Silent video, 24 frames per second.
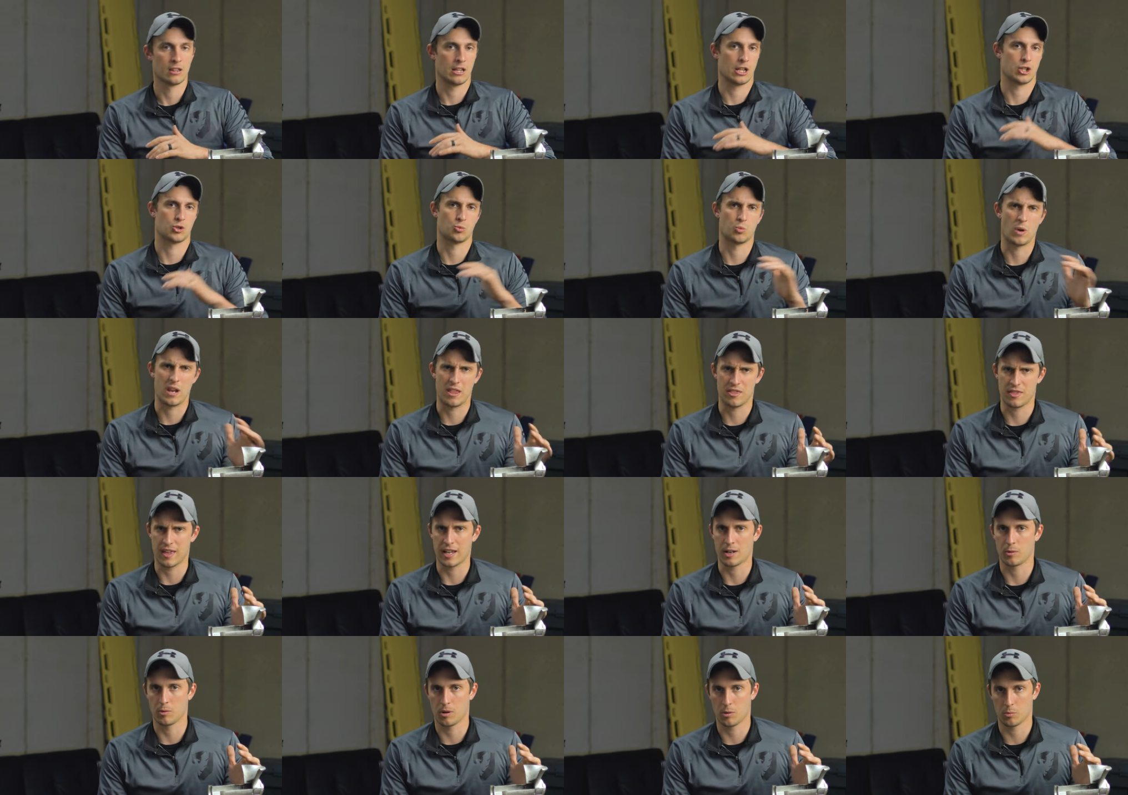let's
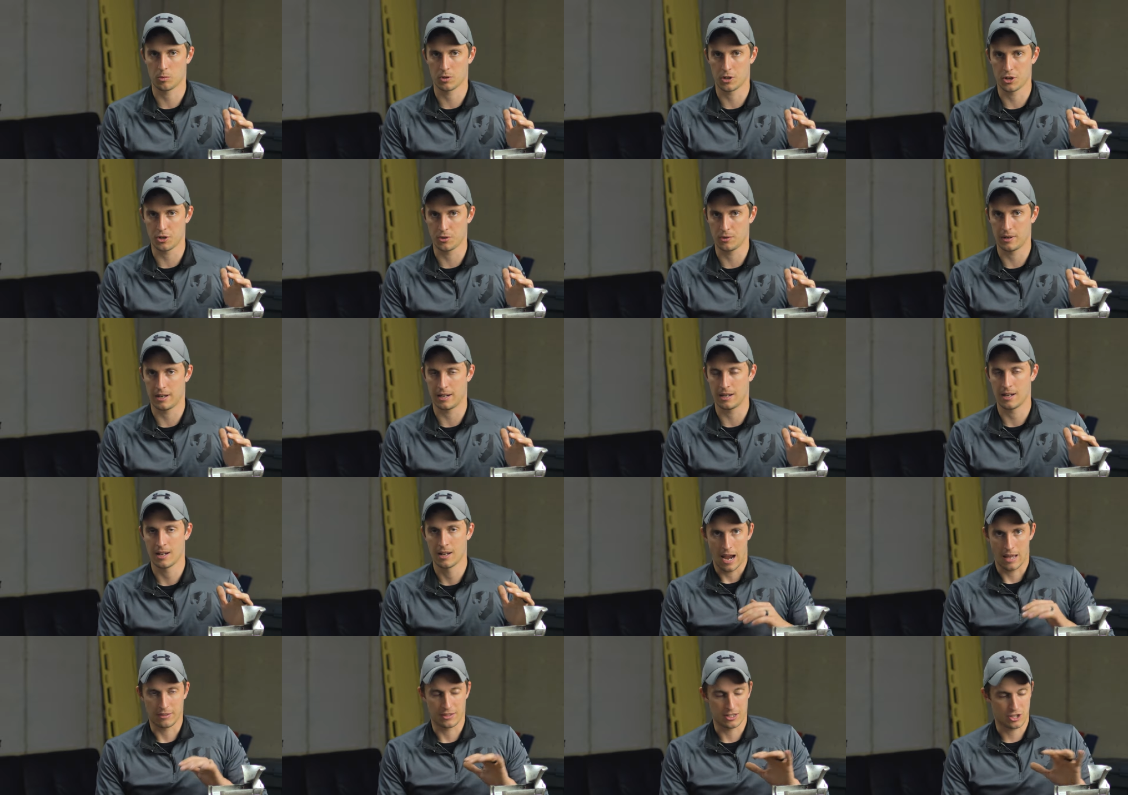rethink what we're doing,
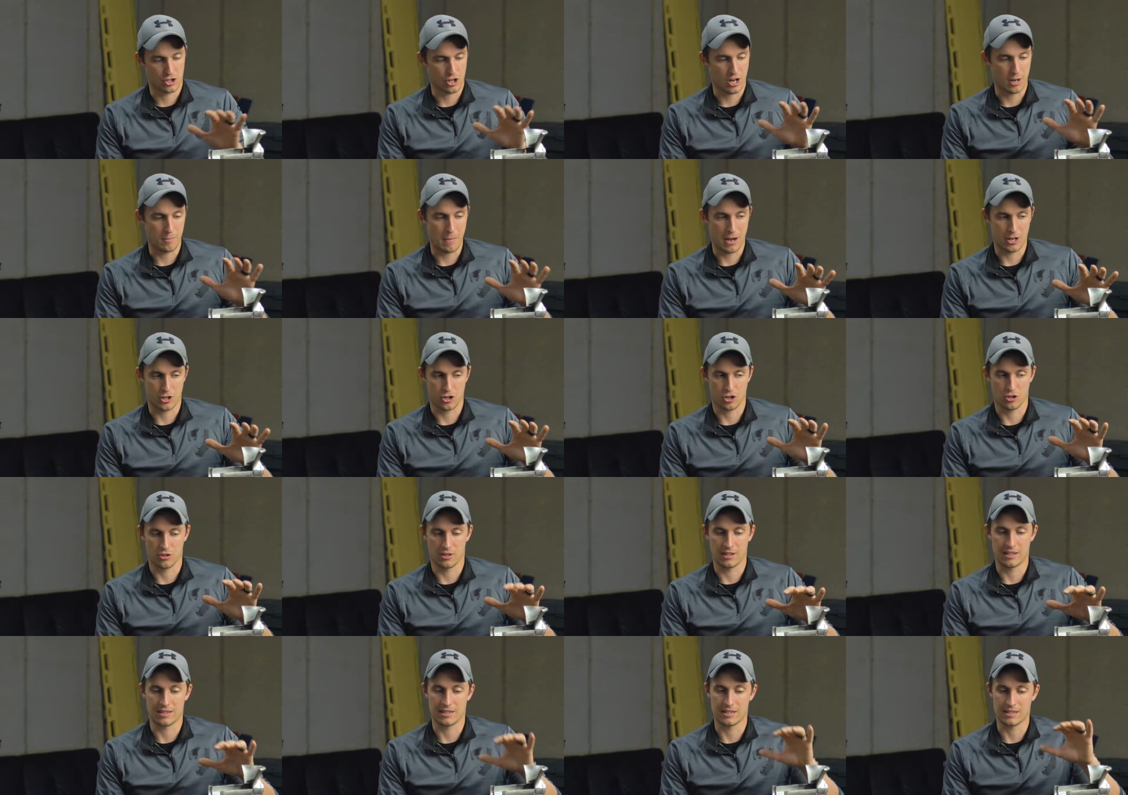and let's try to make
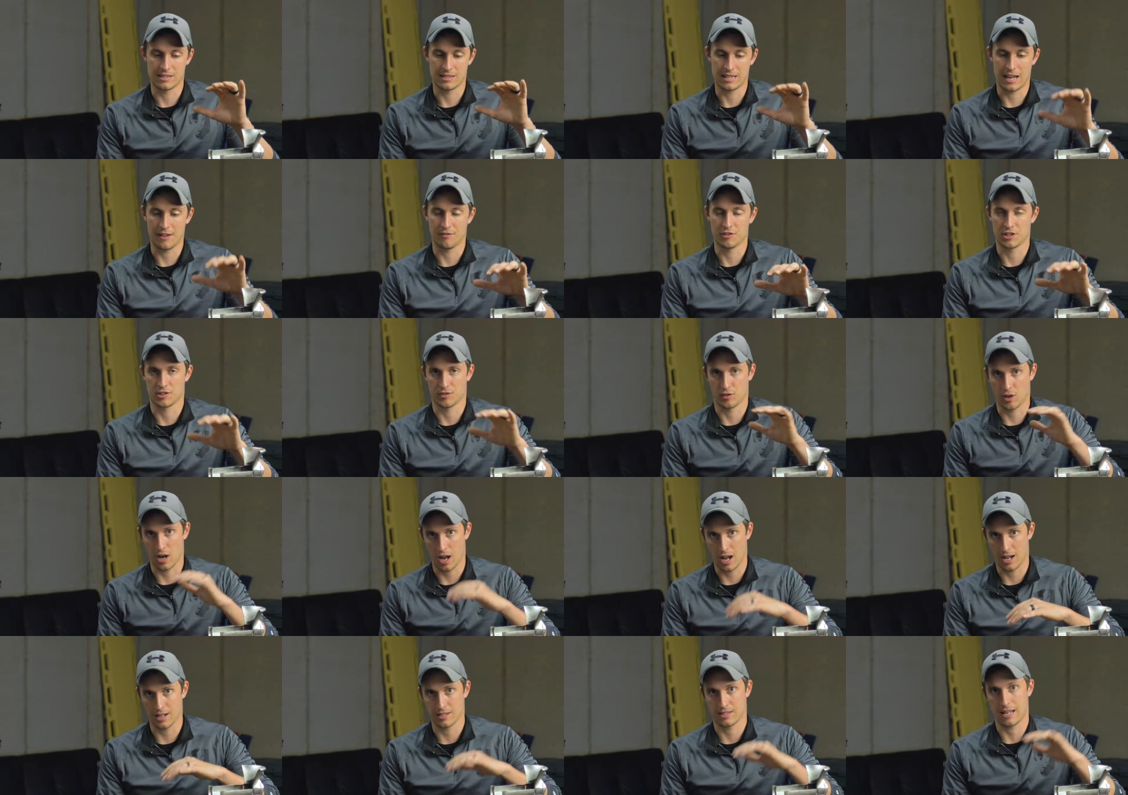sure this is safest
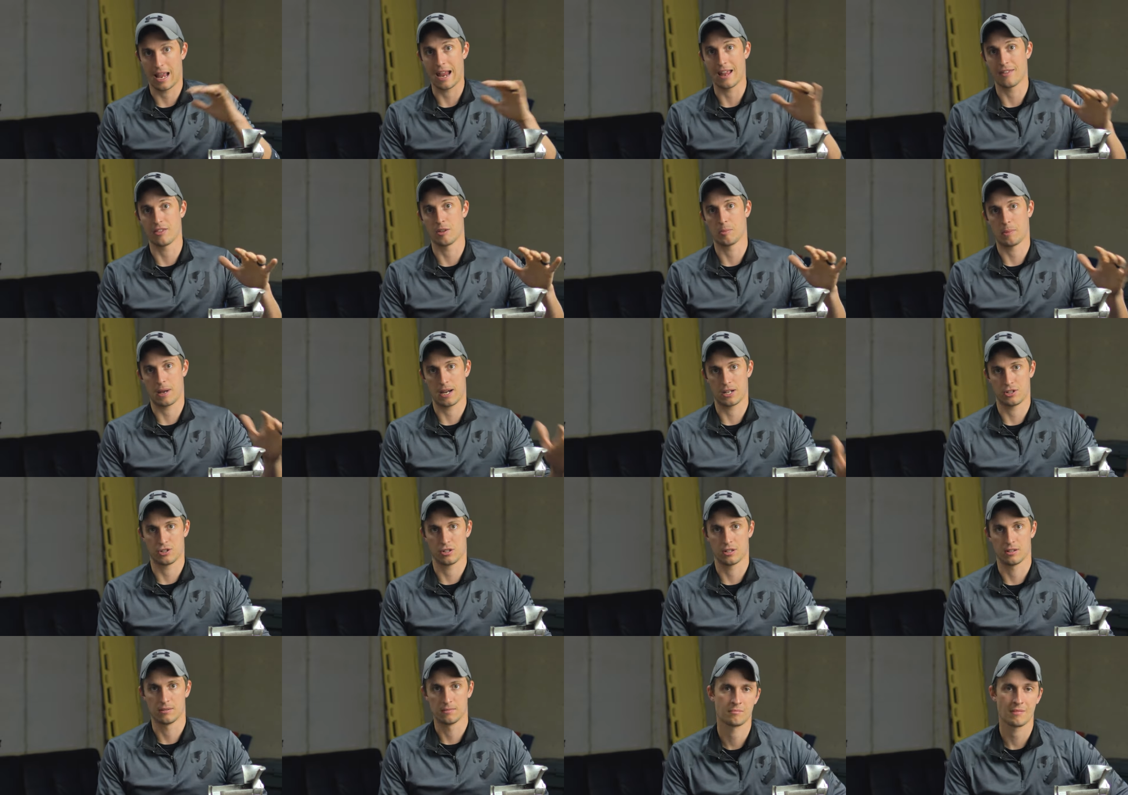for us and the
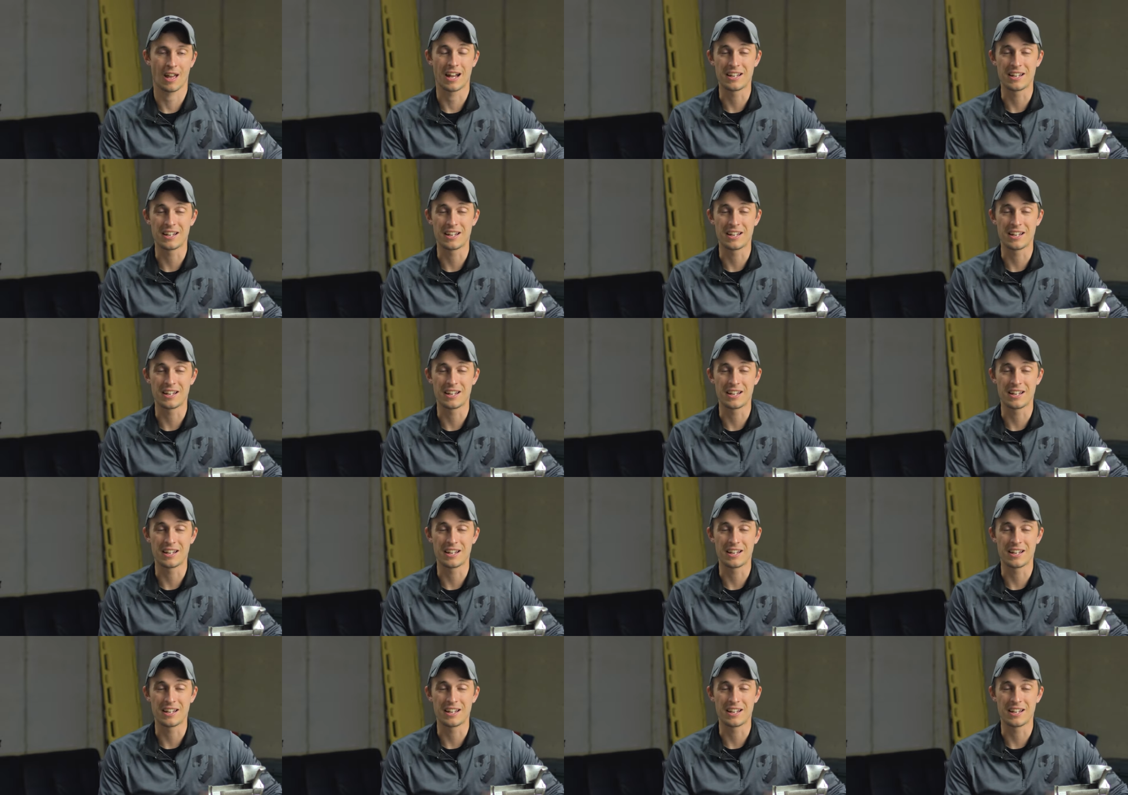patient.